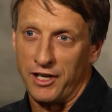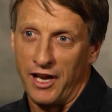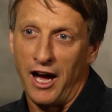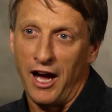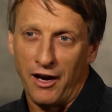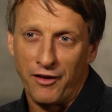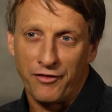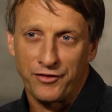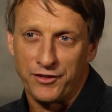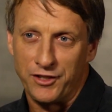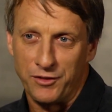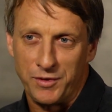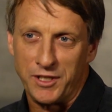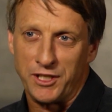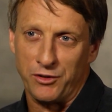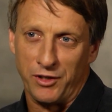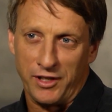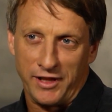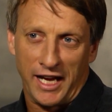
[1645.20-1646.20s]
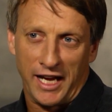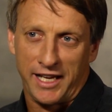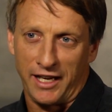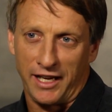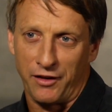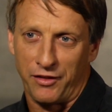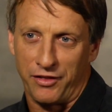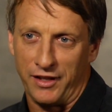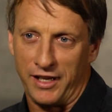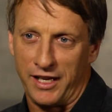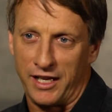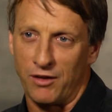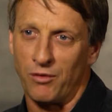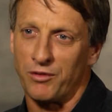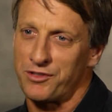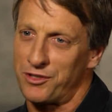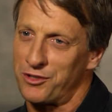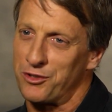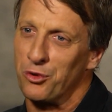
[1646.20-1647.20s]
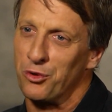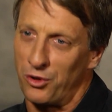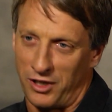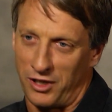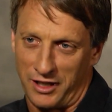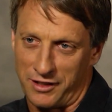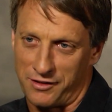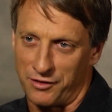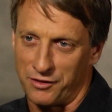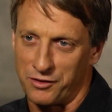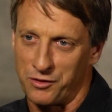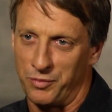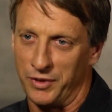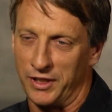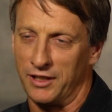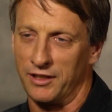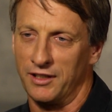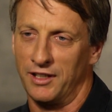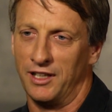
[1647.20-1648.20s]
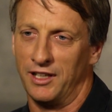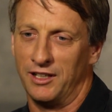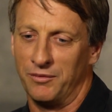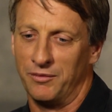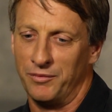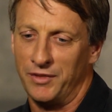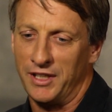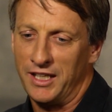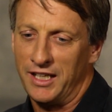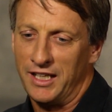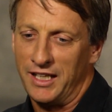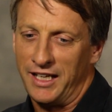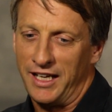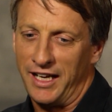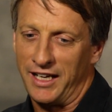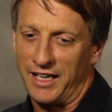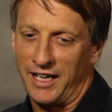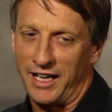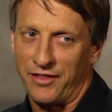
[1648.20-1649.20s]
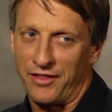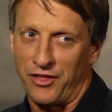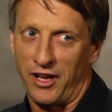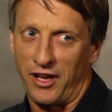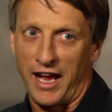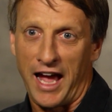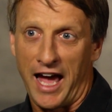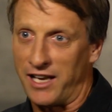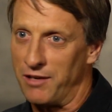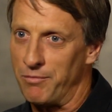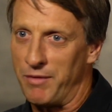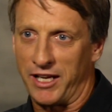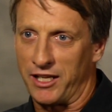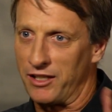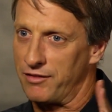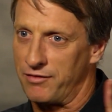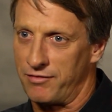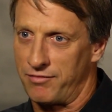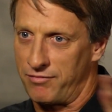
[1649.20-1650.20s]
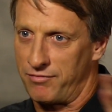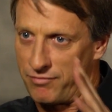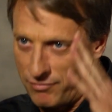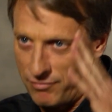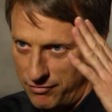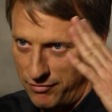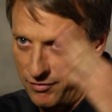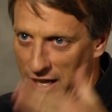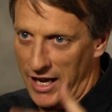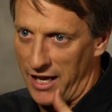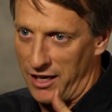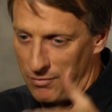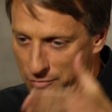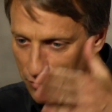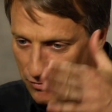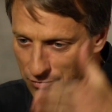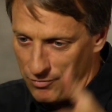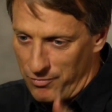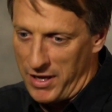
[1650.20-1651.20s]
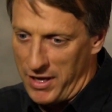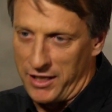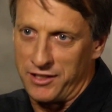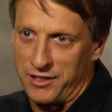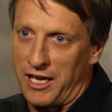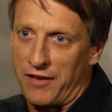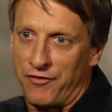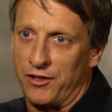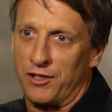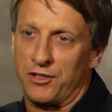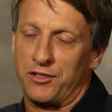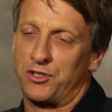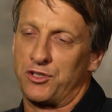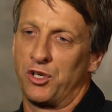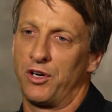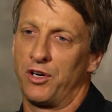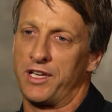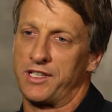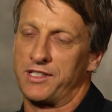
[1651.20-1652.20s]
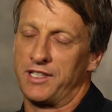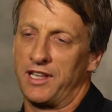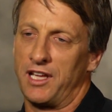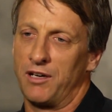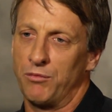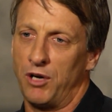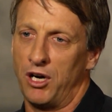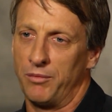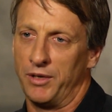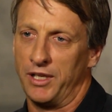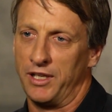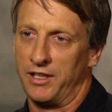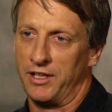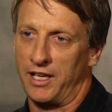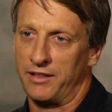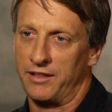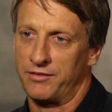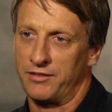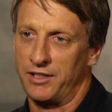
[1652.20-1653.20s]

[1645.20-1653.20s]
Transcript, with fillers: enough to be doing that kind of thing. It was school concerts, but um, and I thought I had to make a I had to make a definite choice at that moment, and I,